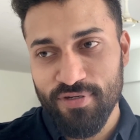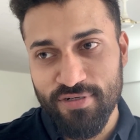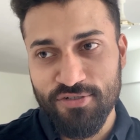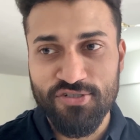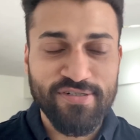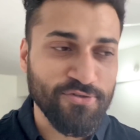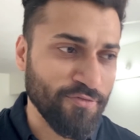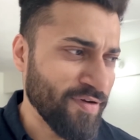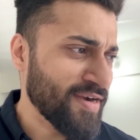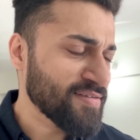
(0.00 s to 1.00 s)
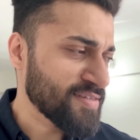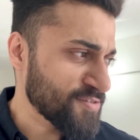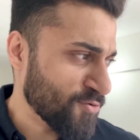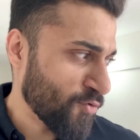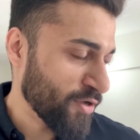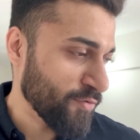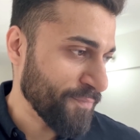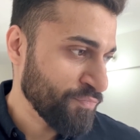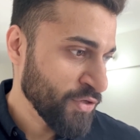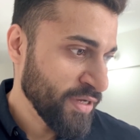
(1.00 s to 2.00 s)
urges or fantasies or
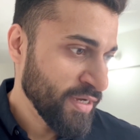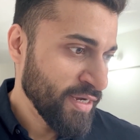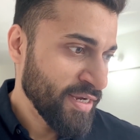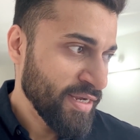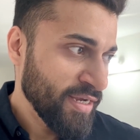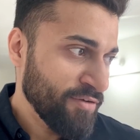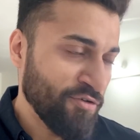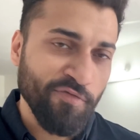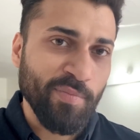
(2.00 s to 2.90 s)
whatever. For